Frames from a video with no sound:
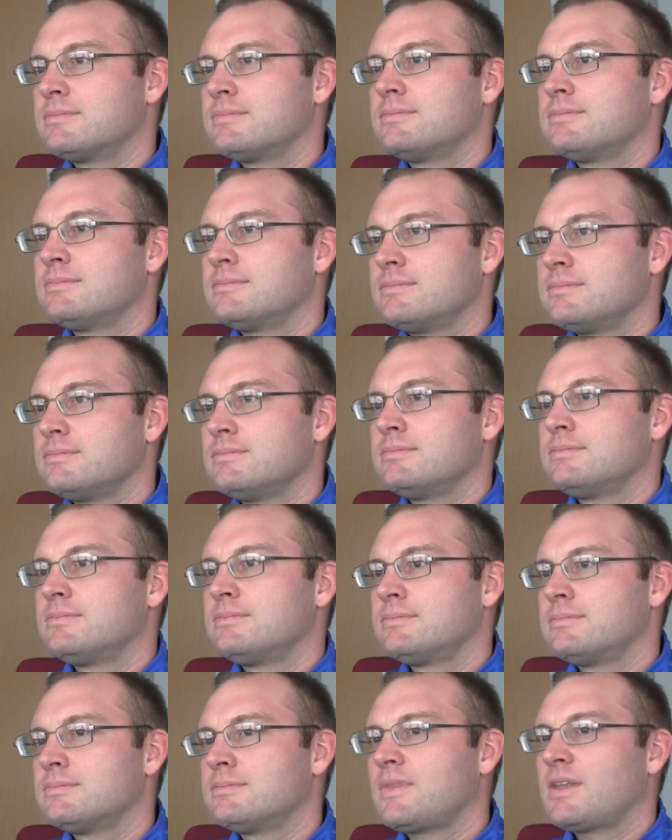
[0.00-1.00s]
on
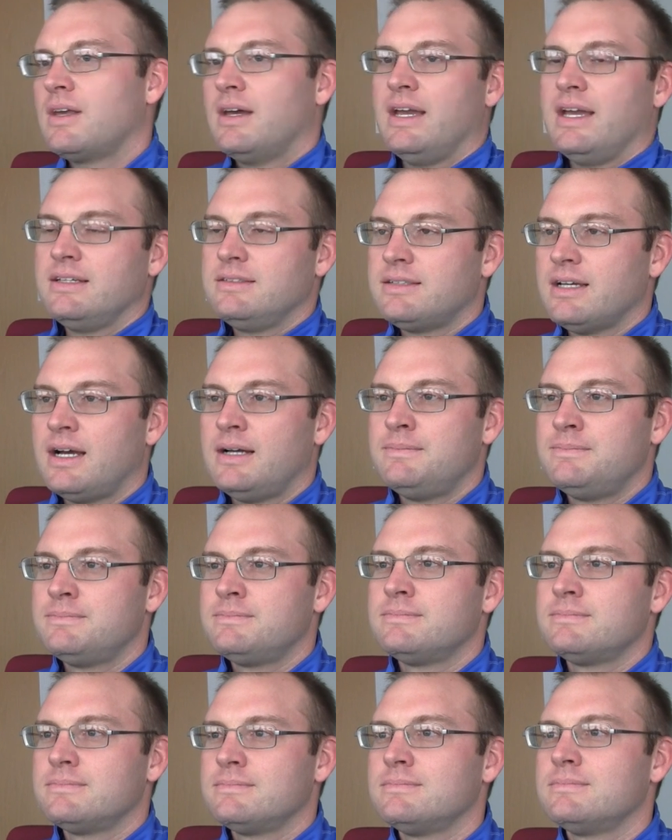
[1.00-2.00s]
punts? Hang time
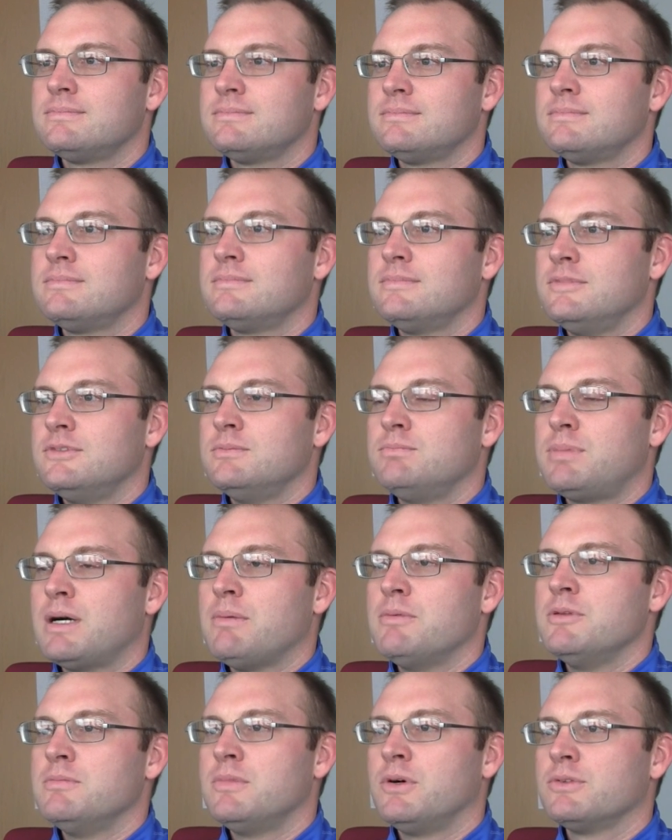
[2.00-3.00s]
is
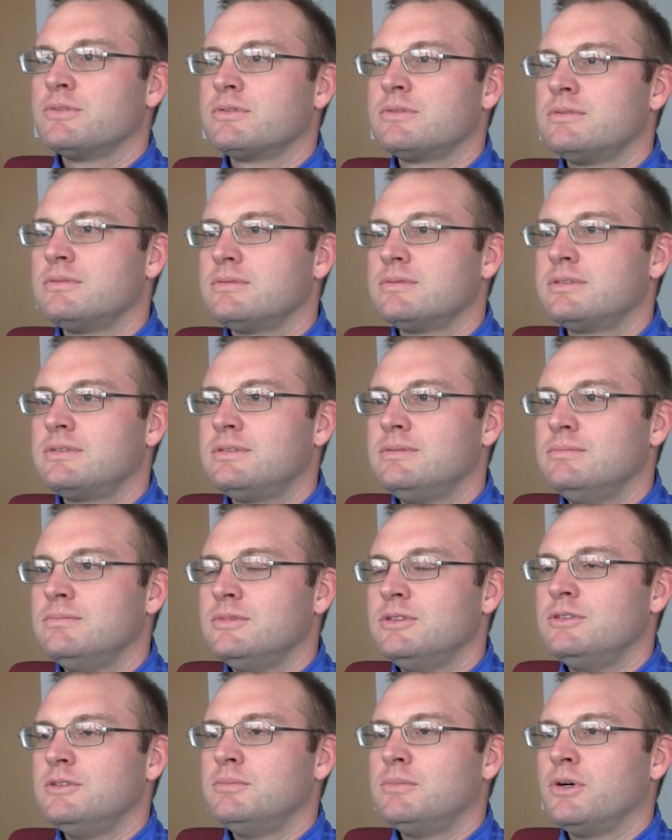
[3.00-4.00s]
probably the most
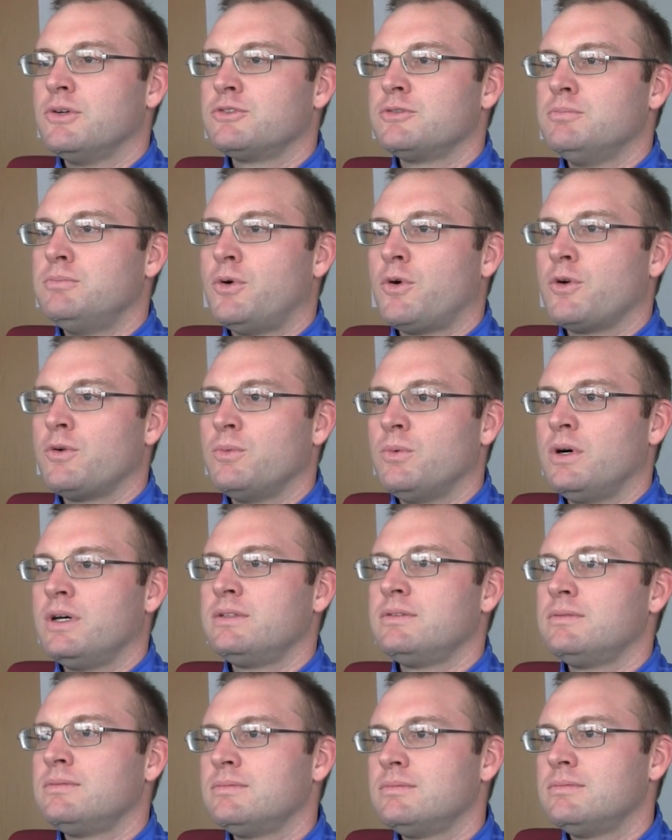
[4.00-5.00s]
important
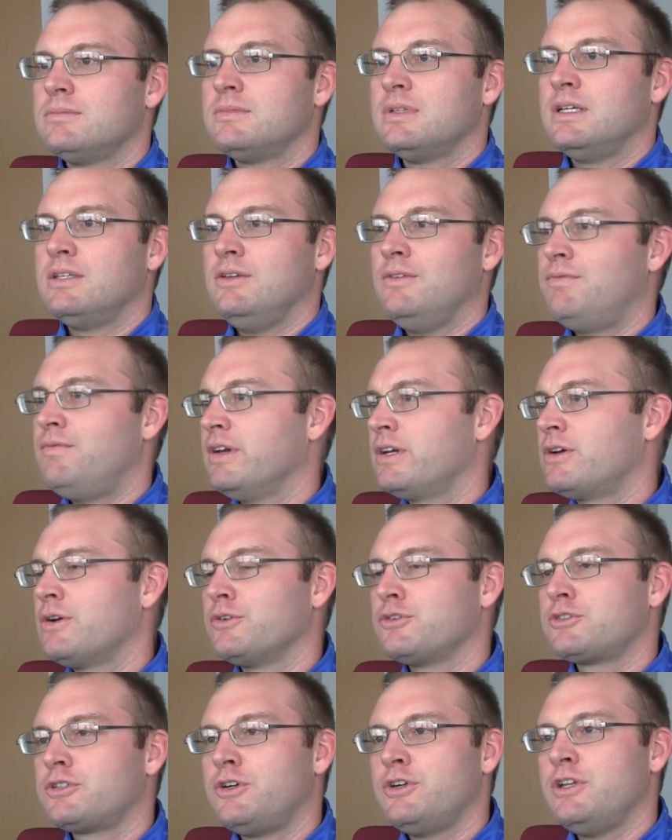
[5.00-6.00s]
one. If it
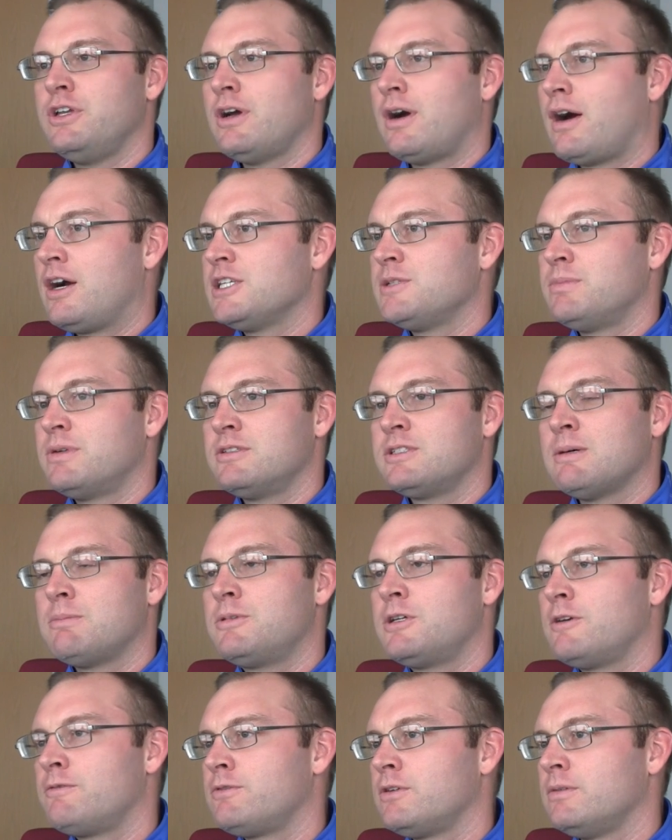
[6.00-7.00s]
goes 30 yards, but it's
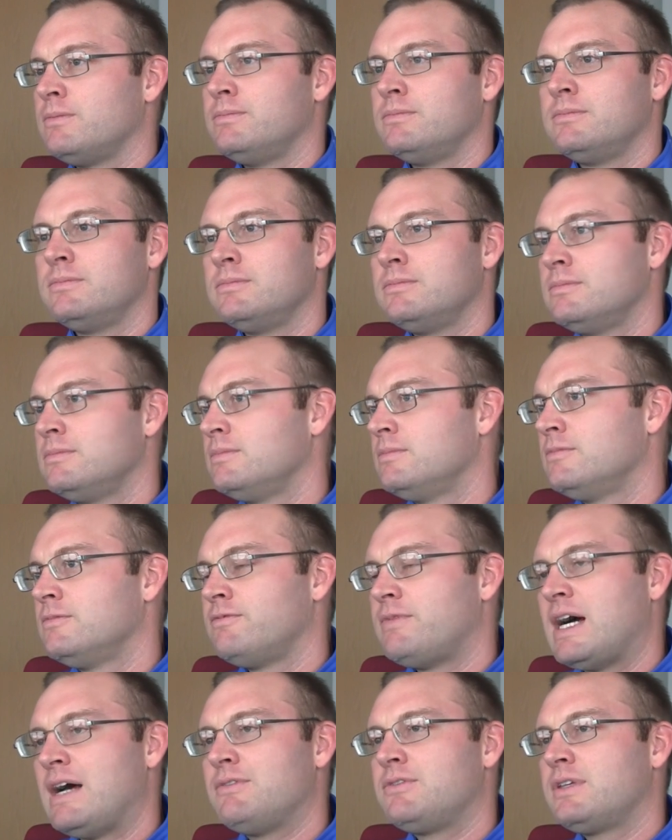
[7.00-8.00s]
up there for
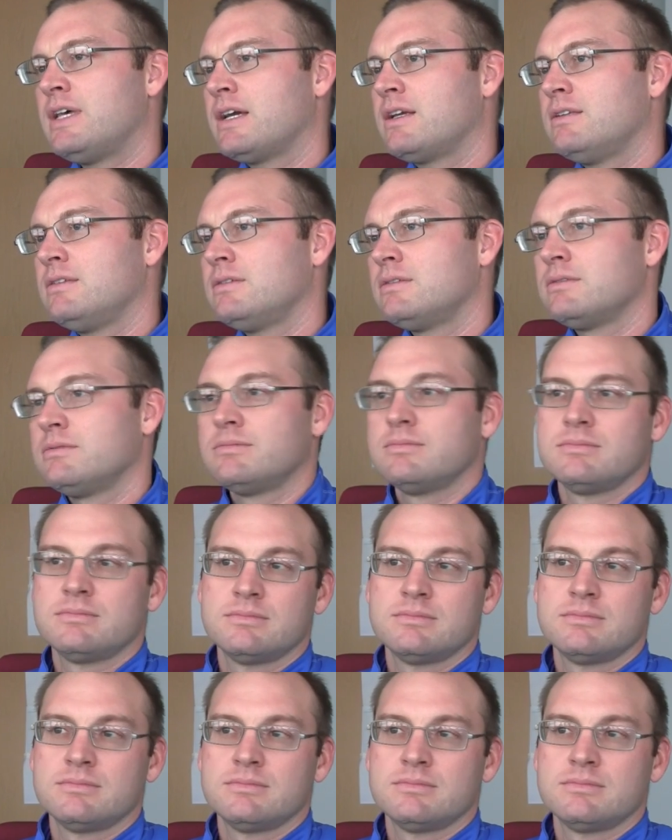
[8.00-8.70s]
5 seconds,